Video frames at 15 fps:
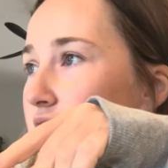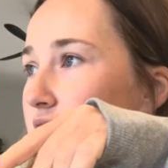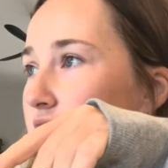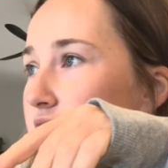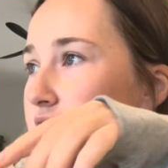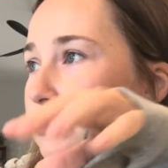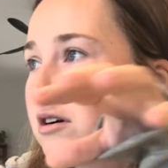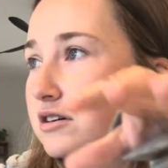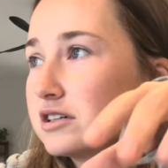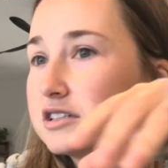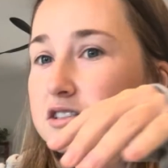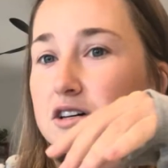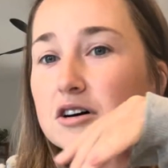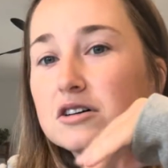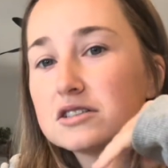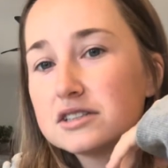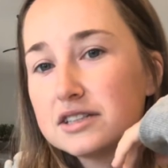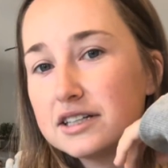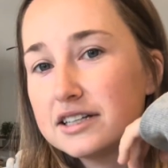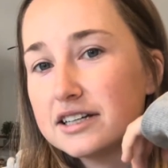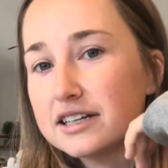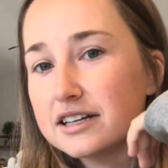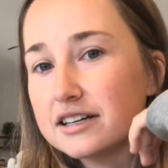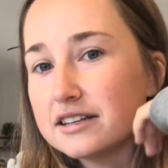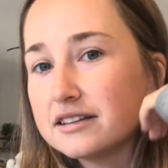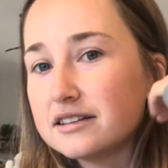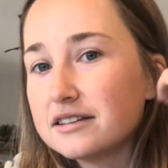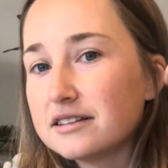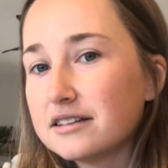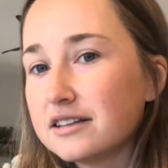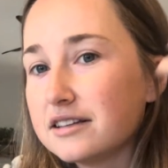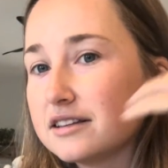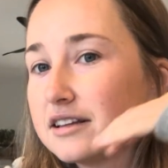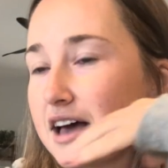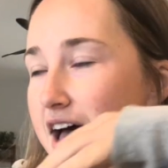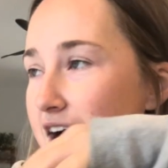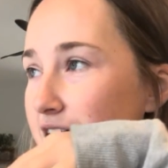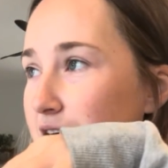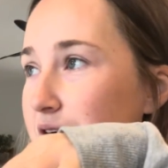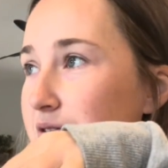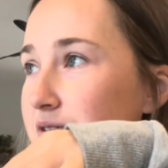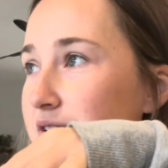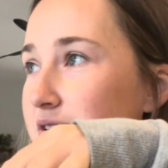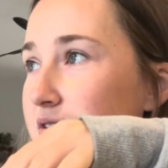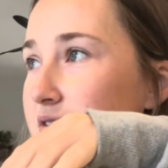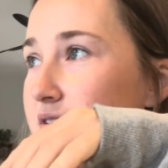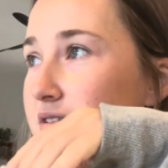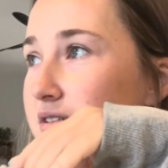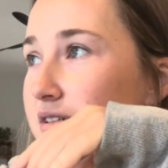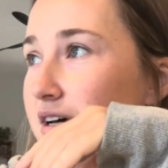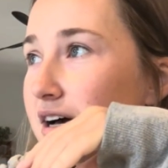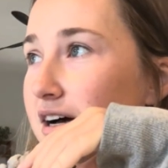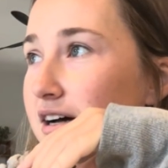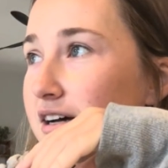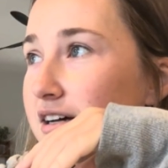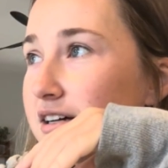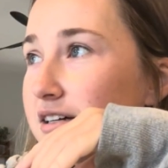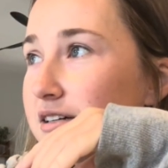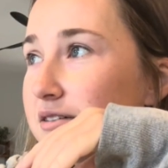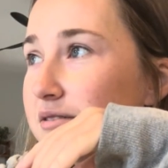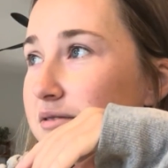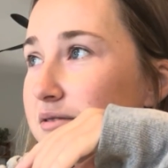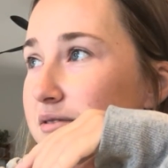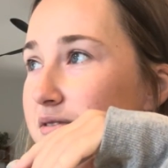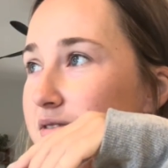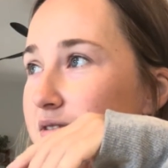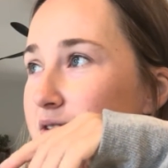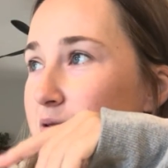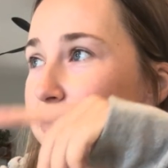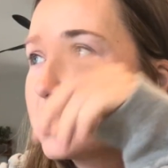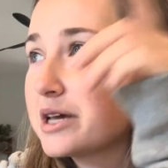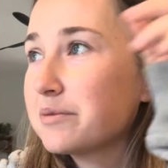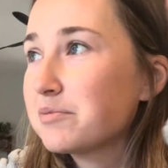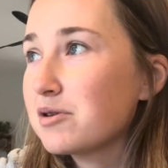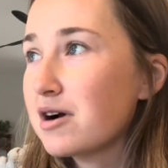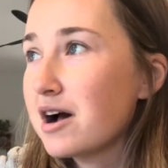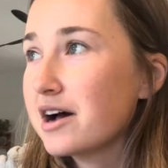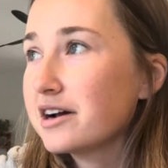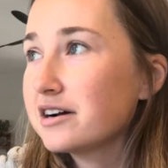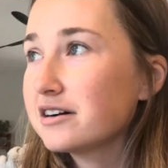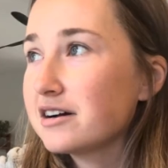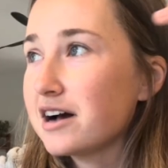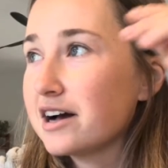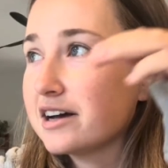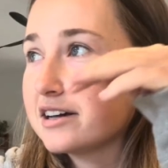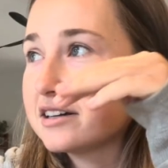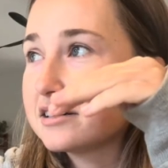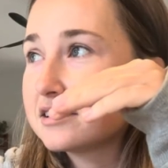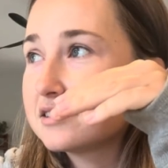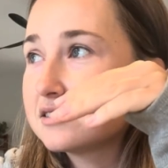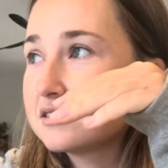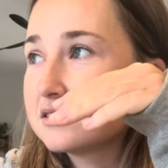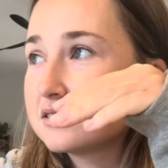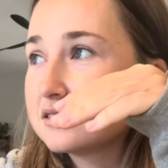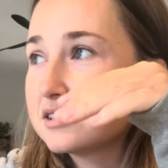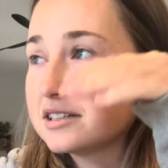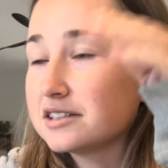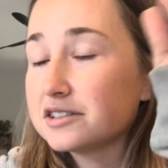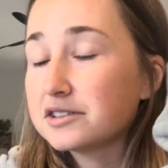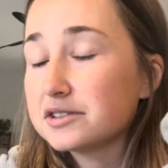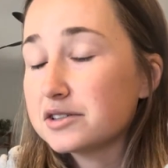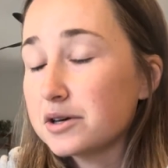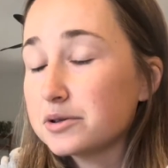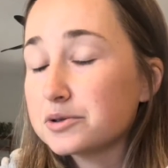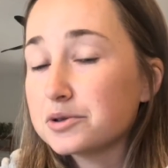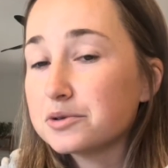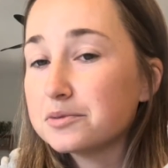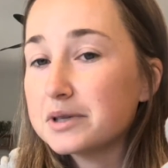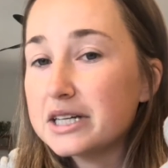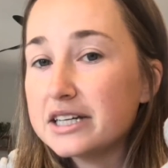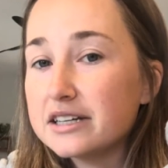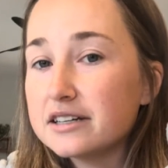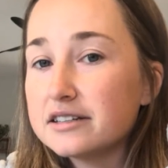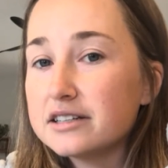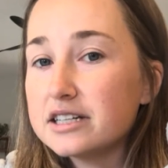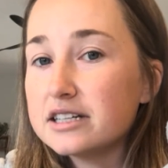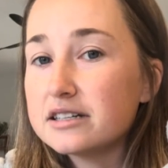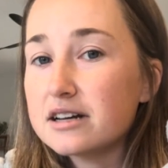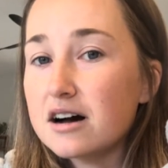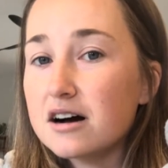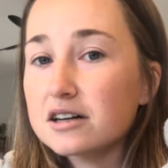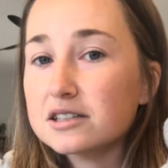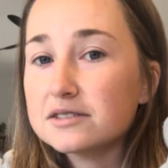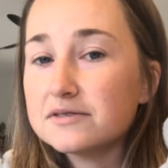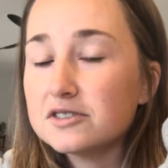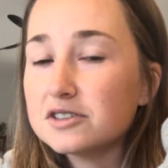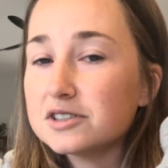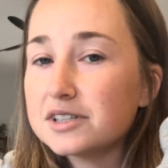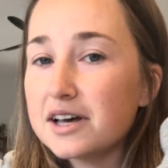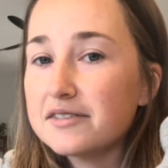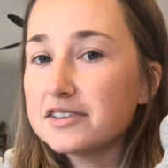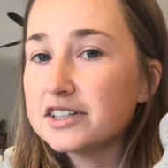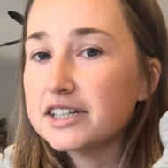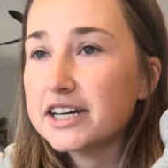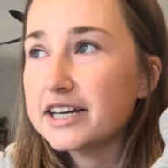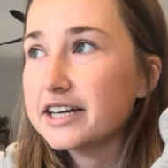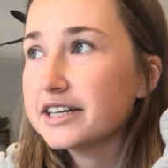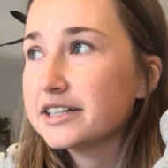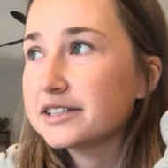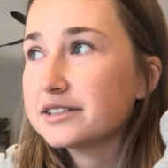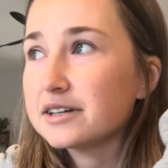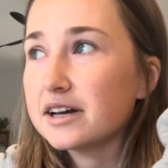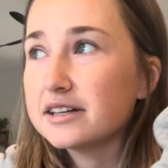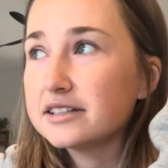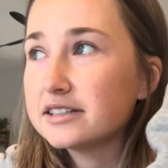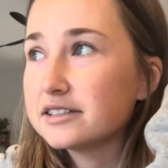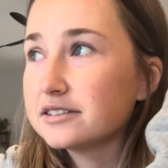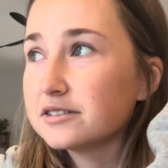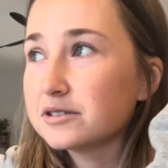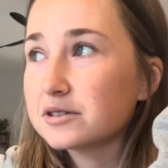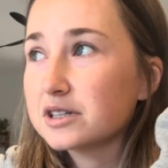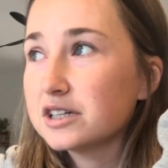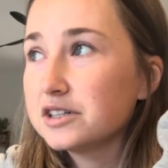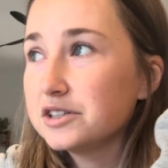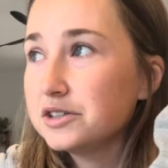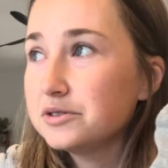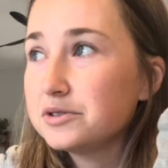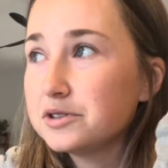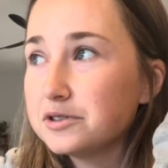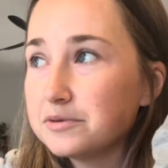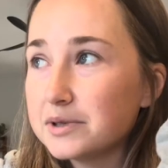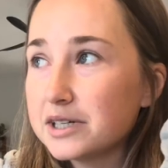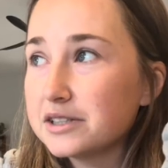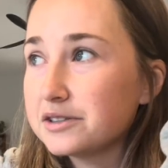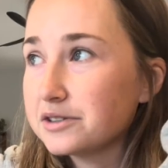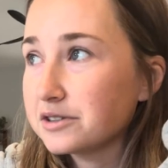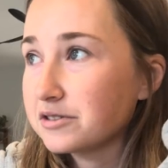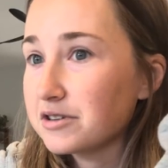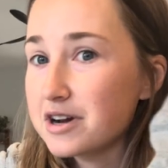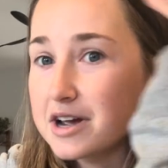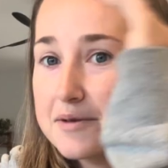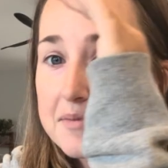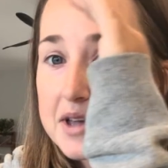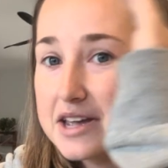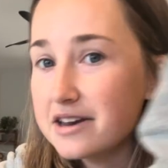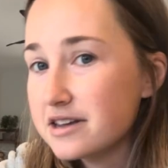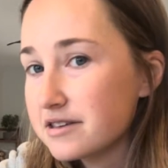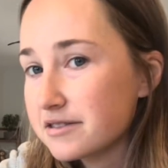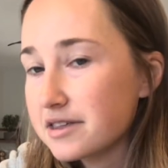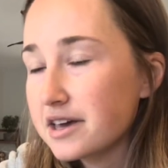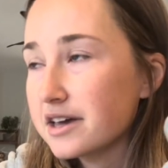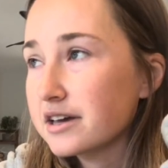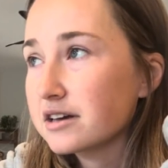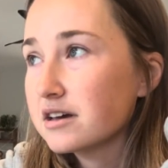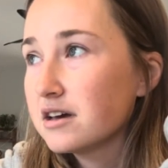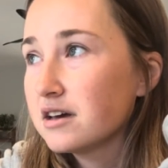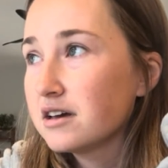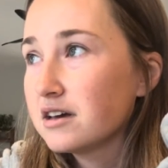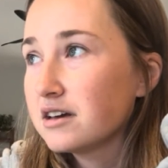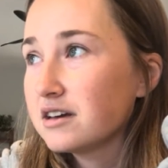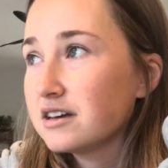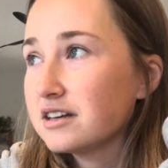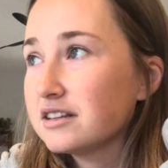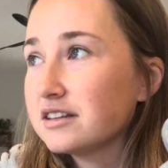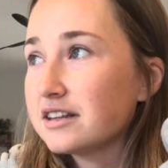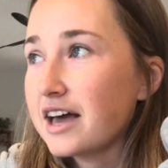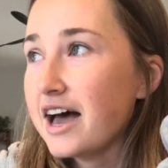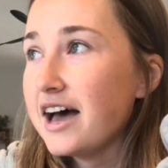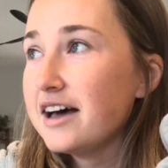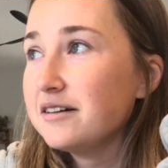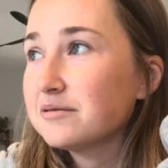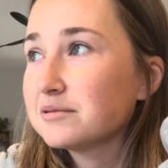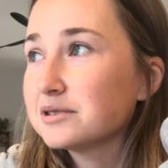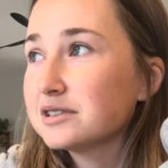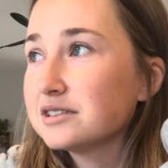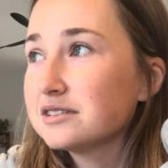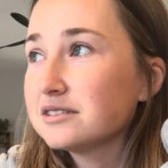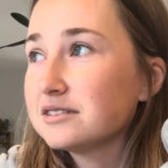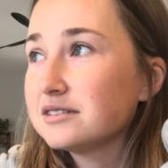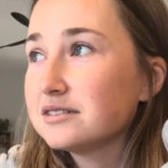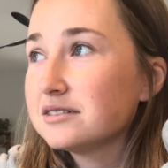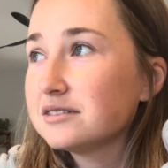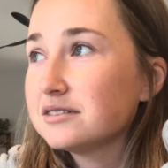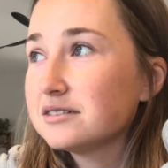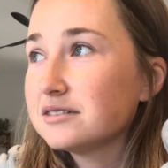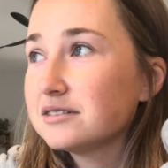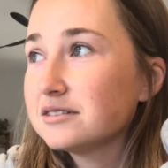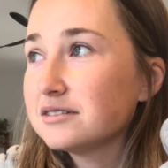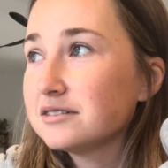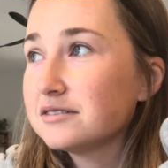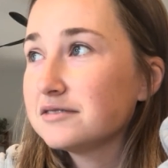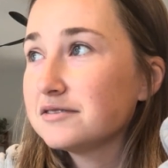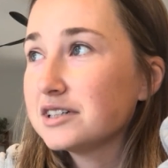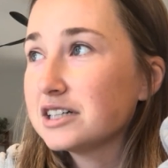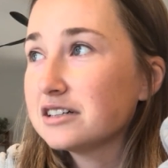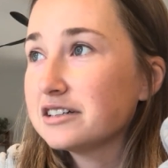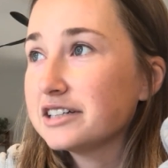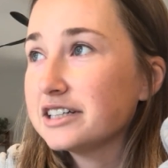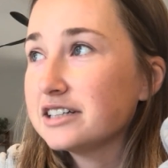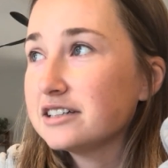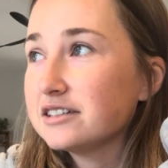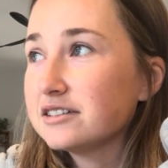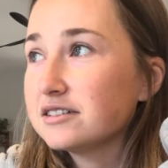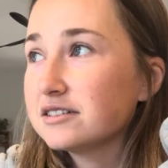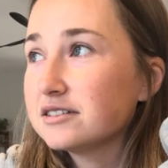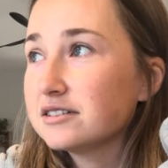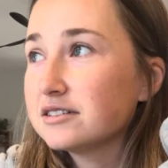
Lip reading: started dog sitting in the house, the week prior, I did a social media detox for 7 days. I didn't look at YouTube, Instagram, anything. And that was very